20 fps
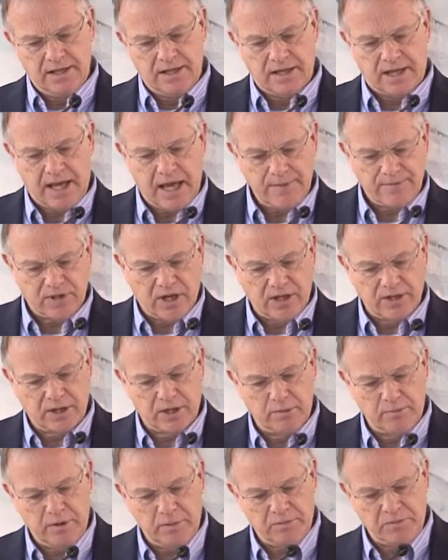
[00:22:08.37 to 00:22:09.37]
The Cape Town
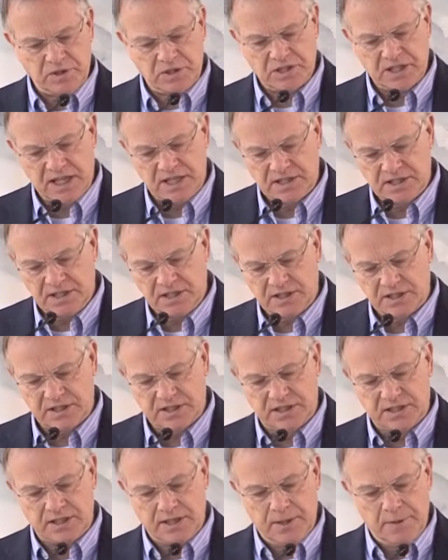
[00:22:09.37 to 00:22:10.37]
Commitment says
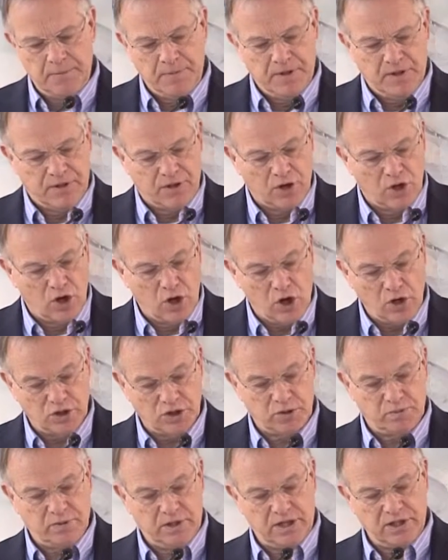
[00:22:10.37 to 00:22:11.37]
this, that the
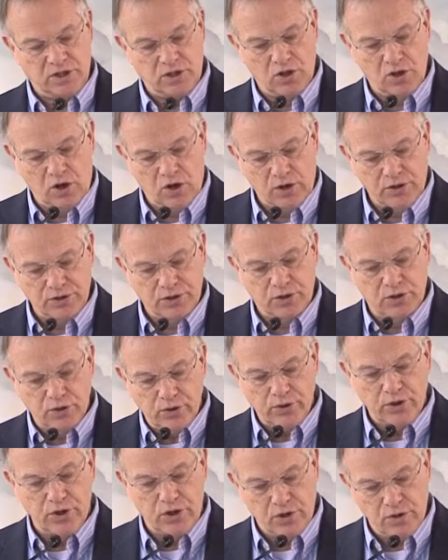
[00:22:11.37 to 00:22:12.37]
gospel is God's
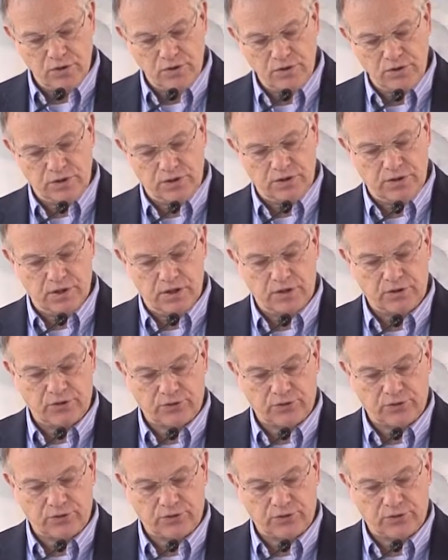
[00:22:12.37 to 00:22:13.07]
good news